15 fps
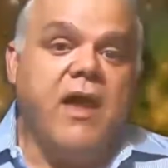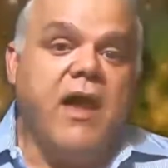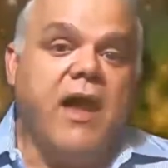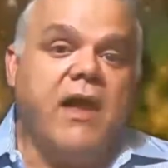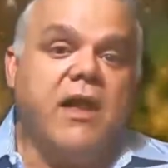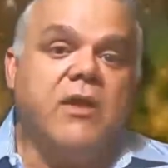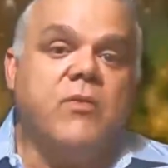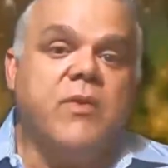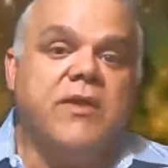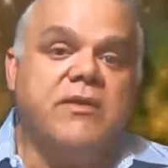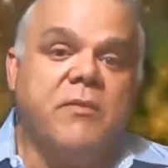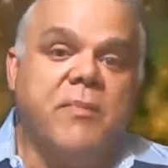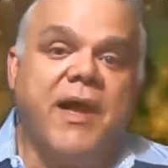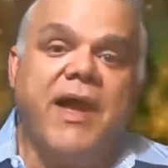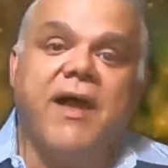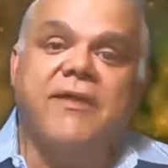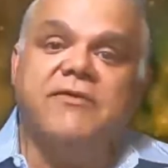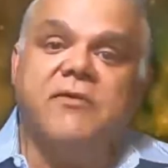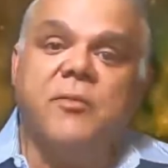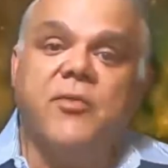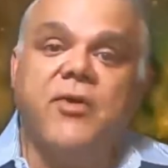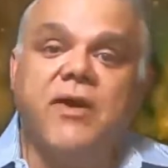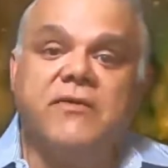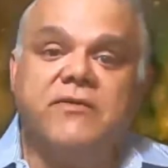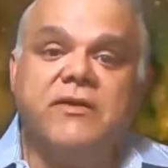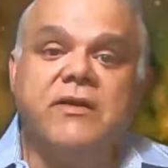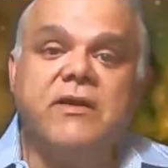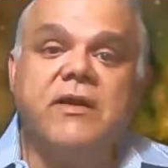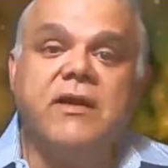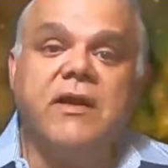I can read the past, the present,